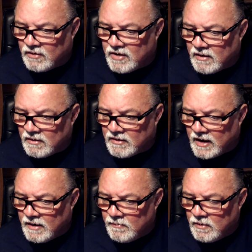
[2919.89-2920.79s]

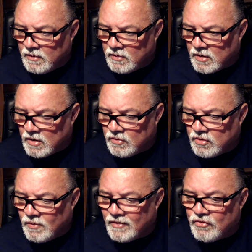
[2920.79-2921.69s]
tell him to go
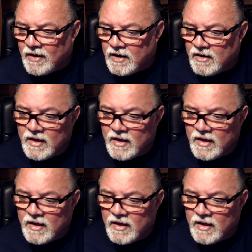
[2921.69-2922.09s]
to a trainer.